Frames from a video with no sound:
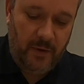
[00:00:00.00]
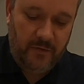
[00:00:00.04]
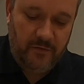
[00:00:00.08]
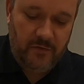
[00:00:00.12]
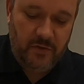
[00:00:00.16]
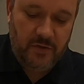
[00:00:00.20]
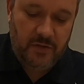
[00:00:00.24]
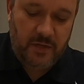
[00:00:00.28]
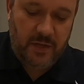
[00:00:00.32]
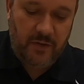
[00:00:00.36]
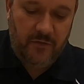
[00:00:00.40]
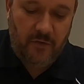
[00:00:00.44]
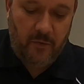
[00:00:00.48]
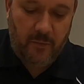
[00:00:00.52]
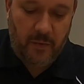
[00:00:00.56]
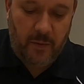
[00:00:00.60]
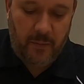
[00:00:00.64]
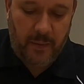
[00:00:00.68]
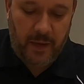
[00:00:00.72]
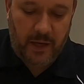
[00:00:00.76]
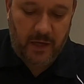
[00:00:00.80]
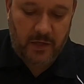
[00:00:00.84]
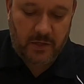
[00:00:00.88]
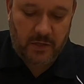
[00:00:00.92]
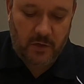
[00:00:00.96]
I've just given them a
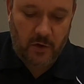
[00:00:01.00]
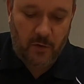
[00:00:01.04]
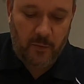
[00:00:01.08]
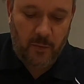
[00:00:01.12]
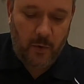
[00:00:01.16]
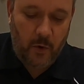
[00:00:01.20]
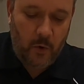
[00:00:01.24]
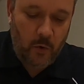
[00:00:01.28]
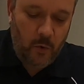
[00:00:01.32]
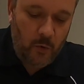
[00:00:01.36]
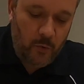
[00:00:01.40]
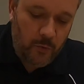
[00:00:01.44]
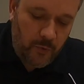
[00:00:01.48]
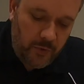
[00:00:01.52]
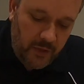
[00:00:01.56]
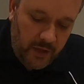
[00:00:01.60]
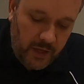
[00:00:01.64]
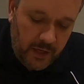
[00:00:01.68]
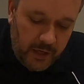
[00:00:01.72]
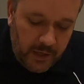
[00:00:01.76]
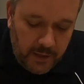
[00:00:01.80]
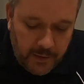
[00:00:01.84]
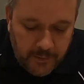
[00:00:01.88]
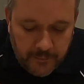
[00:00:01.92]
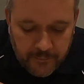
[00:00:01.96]
mix up. All
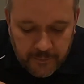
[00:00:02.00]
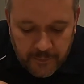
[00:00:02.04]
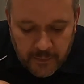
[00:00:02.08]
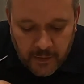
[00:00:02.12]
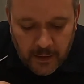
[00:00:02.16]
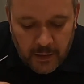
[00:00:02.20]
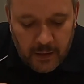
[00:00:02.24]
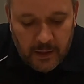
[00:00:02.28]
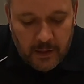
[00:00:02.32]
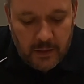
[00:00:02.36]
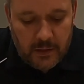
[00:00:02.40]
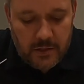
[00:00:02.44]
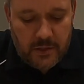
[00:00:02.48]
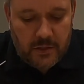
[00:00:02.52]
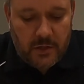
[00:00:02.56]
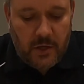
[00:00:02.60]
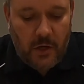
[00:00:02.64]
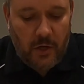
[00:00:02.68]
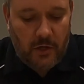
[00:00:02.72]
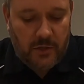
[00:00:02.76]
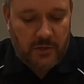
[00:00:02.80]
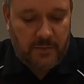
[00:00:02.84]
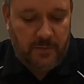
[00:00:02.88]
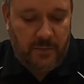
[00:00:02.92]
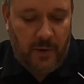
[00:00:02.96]
the
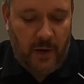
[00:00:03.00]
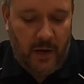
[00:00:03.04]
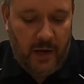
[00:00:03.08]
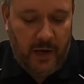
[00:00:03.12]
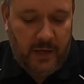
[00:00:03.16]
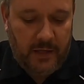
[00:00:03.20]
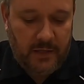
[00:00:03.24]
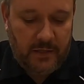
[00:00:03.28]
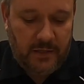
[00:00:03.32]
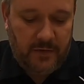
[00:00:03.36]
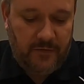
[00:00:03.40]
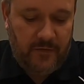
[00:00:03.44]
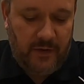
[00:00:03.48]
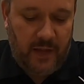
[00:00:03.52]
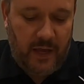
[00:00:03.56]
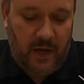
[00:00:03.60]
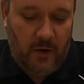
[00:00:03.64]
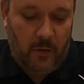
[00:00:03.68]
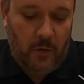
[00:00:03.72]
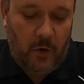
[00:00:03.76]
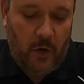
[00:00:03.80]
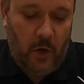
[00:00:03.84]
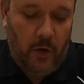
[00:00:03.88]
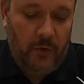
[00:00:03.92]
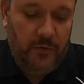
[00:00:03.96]
Scots Pines have
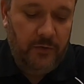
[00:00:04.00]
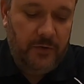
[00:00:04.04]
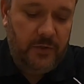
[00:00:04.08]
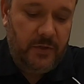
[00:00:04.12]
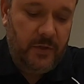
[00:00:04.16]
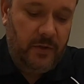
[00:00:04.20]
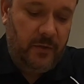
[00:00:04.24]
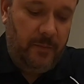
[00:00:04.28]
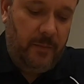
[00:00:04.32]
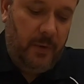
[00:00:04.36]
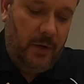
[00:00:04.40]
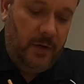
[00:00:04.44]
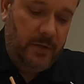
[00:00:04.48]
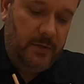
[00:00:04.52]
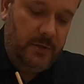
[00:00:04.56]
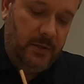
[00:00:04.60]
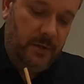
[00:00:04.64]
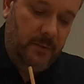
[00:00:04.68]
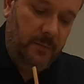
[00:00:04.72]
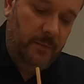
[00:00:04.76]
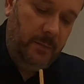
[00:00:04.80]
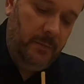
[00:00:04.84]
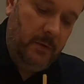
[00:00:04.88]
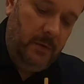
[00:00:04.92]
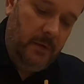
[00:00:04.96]
now gone to the
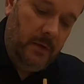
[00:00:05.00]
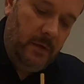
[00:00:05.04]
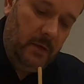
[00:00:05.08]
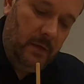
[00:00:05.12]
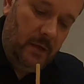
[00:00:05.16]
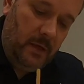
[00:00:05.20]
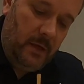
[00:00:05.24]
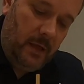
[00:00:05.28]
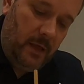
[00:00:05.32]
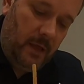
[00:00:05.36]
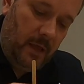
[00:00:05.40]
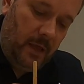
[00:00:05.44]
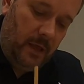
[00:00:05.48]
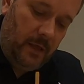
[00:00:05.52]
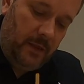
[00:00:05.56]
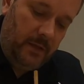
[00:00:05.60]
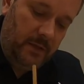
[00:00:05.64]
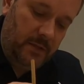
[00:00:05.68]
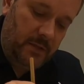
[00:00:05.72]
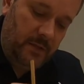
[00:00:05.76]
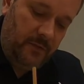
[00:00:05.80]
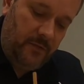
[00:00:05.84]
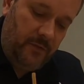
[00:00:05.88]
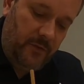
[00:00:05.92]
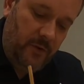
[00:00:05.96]
bottom.
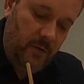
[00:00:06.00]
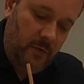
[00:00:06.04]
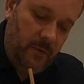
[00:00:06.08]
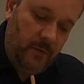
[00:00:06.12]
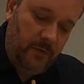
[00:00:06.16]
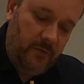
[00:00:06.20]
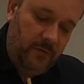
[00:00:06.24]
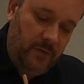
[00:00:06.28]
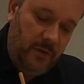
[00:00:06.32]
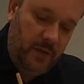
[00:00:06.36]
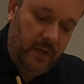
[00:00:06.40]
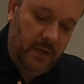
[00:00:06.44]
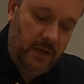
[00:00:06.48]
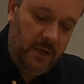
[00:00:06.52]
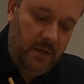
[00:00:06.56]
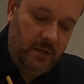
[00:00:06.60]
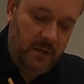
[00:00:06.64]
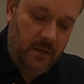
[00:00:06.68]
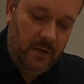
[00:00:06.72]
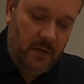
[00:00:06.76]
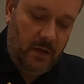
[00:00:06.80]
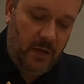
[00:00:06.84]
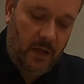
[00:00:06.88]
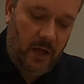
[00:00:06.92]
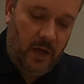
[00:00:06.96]
There's a few of the
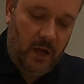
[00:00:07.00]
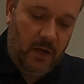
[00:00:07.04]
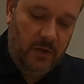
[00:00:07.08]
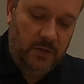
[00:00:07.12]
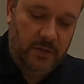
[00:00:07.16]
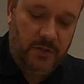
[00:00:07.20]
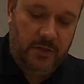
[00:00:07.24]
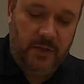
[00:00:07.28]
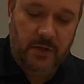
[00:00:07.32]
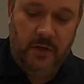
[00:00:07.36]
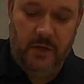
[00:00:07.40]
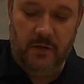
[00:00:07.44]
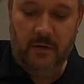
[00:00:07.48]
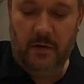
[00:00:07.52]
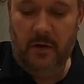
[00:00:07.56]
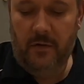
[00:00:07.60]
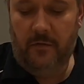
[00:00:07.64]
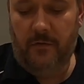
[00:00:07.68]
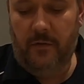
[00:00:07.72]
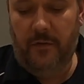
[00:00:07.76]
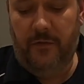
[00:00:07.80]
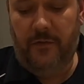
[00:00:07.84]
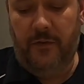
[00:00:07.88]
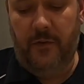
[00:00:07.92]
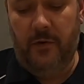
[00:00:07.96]
larch that
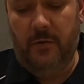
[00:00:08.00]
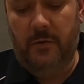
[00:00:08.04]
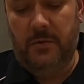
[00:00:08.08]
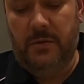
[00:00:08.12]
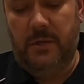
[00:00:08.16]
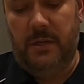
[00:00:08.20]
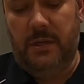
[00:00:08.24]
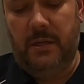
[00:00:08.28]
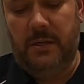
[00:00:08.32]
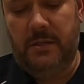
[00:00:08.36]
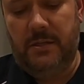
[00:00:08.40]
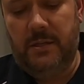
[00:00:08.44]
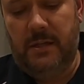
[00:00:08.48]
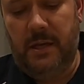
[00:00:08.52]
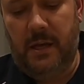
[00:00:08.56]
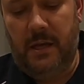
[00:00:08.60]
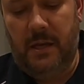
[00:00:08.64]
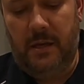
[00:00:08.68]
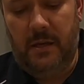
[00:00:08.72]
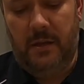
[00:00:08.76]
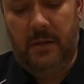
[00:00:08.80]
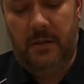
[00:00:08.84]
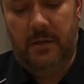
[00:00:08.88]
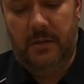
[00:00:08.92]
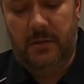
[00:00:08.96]
are refusing and
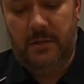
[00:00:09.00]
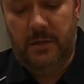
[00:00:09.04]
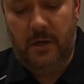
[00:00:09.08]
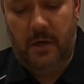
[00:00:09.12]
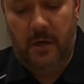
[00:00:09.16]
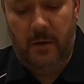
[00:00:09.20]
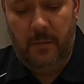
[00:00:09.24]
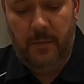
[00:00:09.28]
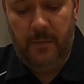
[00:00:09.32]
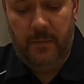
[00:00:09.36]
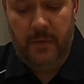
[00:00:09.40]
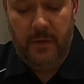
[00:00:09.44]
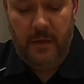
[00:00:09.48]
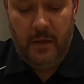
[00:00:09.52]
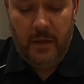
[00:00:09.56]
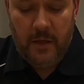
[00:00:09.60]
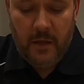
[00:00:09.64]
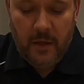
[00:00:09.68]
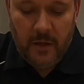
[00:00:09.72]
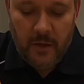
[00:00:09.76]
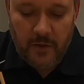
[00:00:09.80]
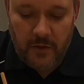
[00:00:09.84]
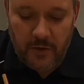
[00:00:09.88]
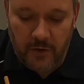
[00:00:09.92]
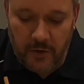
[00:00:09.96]
staying at the top.
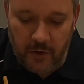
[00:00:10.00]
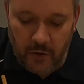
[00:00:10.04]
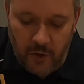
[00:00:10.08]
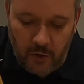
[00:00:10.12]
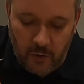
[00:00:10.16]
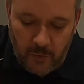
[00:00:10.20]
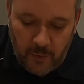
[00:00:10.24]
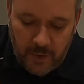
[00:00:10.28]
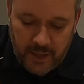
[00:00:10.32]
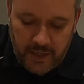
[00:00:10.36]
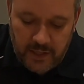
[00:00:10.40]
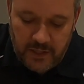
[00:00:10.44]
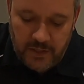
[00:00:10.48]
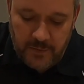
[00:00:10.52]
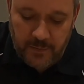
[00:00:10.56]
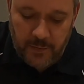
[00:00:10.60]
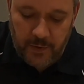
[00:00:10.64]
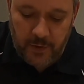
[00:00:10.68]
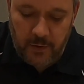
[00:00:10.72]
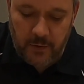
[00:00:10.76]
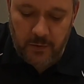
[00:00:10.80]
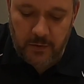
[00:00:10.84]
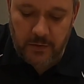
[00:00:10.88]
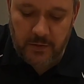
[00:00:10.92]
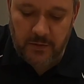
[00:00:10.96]
The Norway
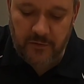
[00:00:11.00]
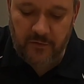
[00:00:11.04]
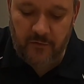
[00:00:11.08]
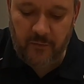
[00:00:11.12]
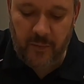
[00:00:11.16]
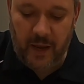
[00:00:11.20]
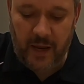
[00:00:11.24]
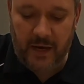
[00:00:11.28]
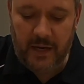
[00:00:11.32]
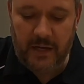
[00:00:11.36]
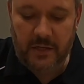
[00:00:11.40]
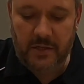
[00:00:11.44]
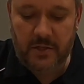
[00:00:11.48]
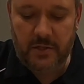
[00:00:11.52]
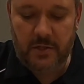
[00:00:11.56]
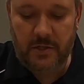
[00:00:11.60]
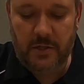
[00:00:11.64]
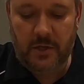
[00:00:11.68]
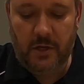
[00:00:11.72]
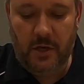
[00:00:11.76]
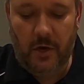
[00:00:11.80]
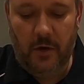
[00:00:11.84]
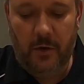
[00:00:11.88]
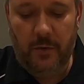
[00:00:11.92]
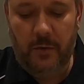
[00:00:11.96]
Spruce have managed
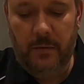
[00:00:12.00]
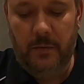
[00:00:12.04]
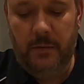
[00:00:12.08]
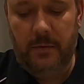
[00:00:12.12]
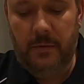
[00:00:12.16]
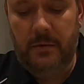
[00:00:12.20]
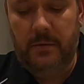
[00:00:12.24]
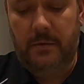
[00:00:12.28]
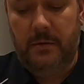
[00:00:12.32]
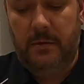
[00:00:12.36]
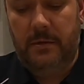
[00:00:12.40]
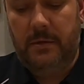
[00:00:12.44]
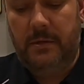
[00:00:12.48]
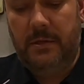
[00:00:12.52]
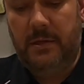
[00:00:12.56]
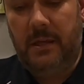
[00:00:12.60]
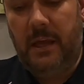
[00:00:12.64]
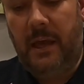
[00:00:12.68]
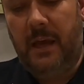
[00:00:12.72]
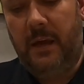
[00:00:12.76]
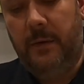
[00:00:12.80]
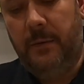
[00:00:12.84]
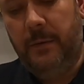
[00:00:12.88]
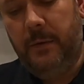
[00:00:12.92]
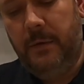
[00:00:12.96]
to go
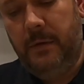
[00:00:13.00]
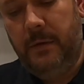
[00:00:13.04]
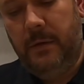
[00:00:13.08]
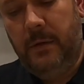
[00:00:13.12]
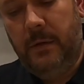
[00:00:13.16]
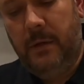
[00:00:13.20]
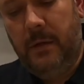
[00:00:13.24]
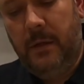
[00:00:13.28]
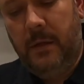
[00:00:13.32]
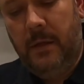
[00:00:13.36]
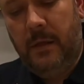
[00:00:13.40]
down.